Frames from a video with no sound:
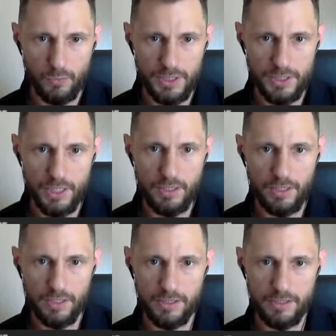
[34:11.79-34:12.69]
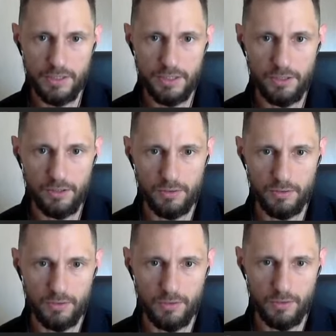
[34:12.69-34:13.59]
We set it as the
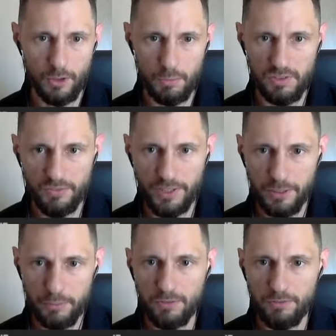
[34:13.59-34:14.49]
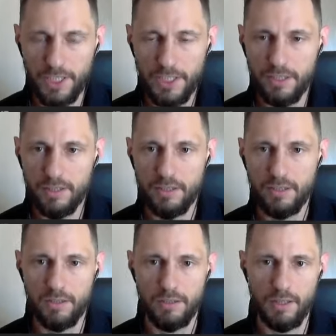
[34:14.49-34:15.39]
global variable rating,
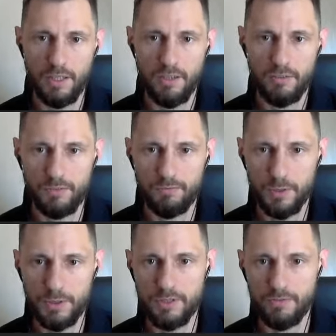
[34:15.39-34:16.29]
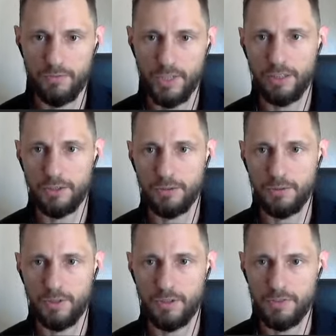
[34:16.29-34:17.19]
the first
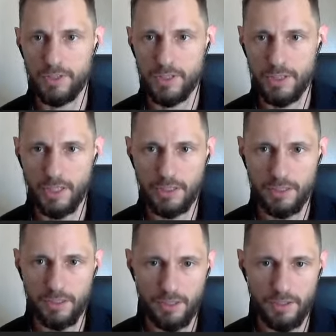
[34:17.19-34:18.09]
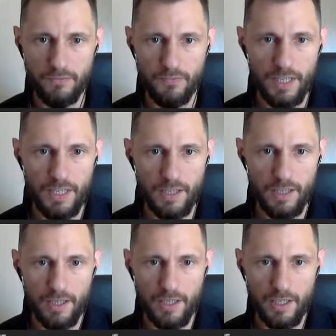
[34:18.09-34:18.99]
value of the set here,
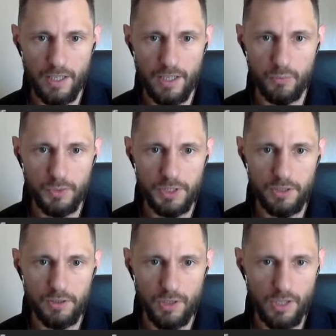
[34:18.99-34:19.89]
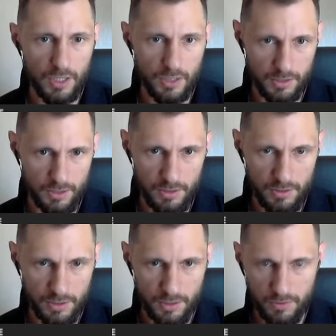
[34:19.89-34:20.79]
and we log
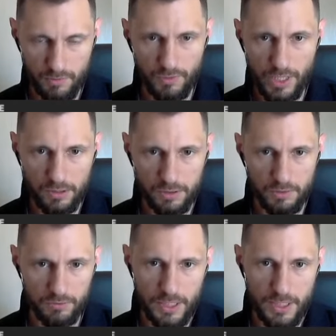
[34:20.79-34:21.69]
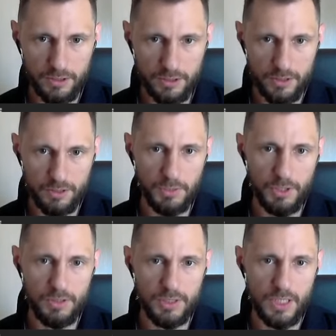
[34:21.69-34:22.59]
the value of rating just to be
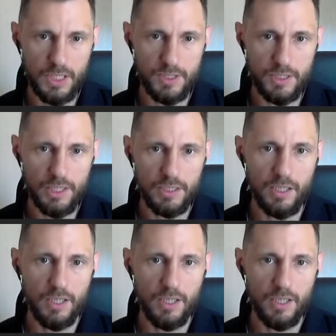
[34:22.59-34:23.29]
on the safe side.